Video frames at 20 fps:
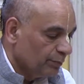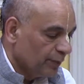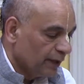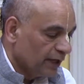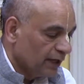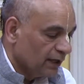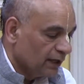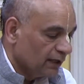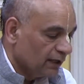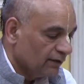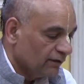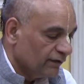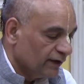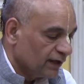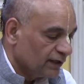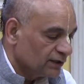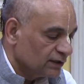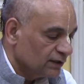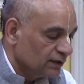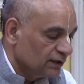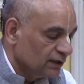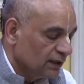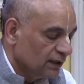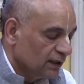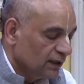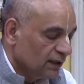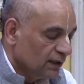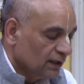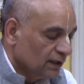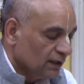parental affection,
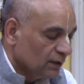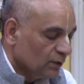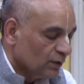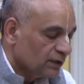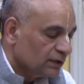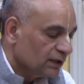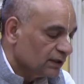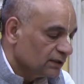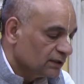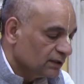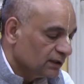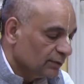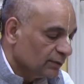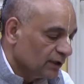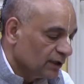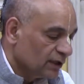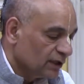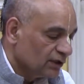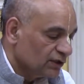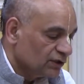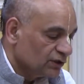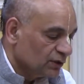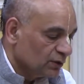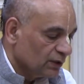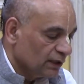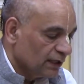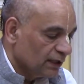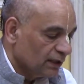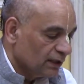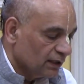which is the Mother
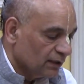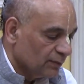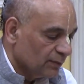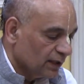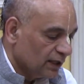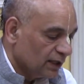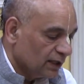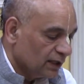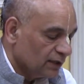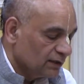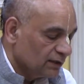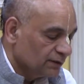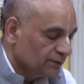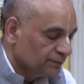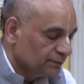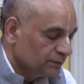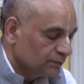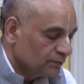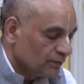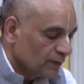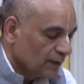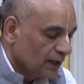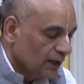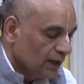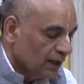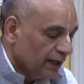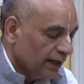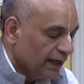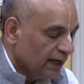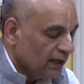Yashoda and Nand Maharaj.
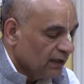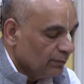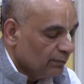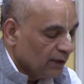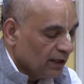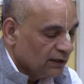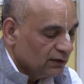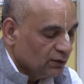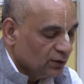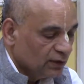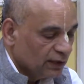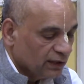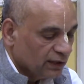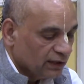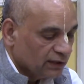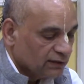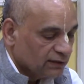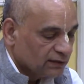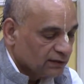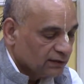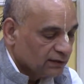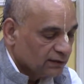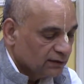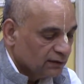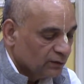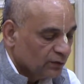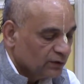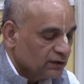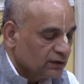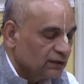And Madhurya Rasa,
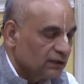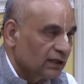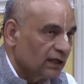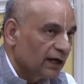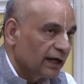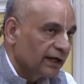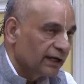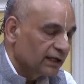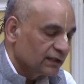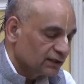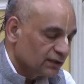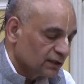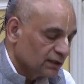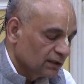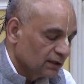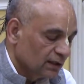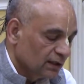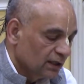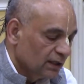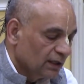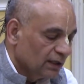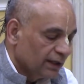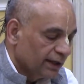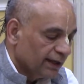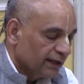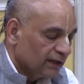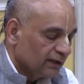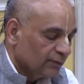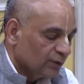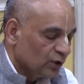which is the highest
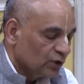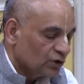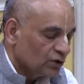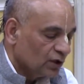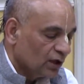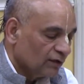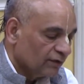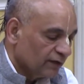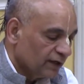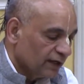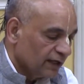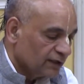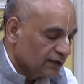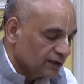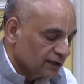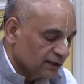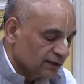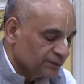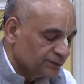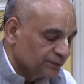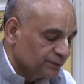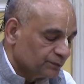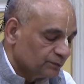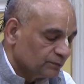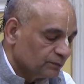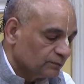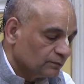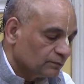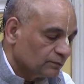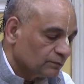and the most confidential.
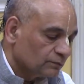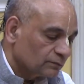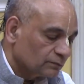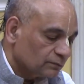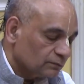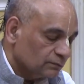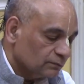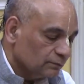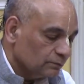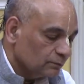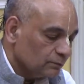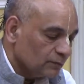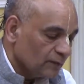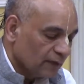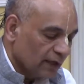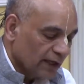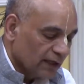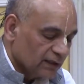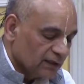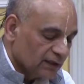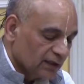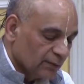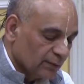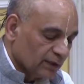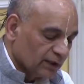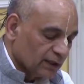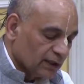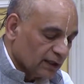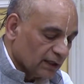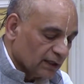And
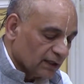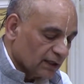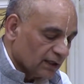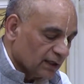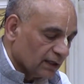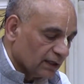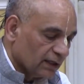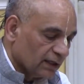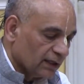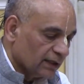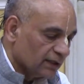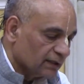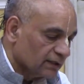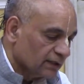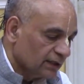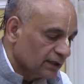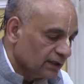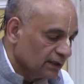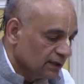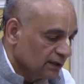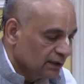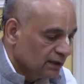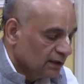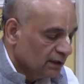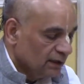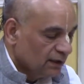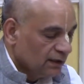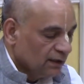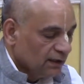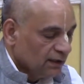Srimati Radharani is the
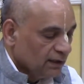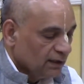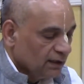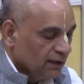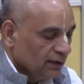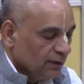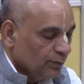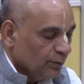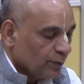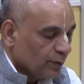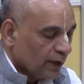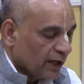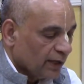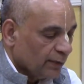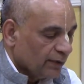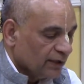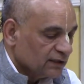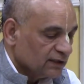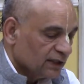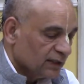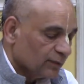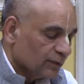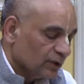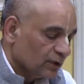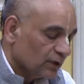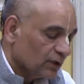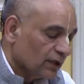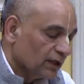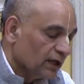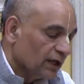prime example,
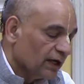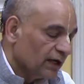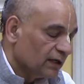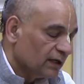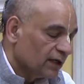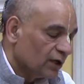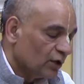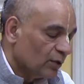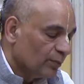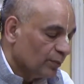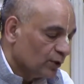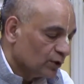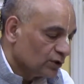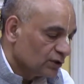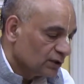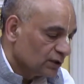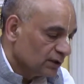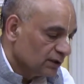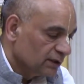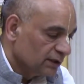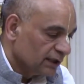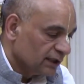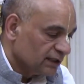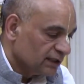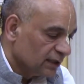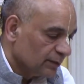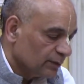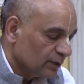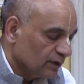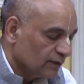or the high, topmost
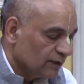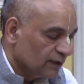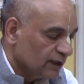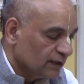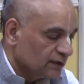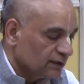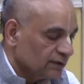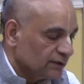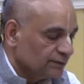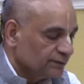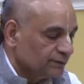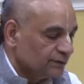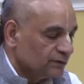example of this.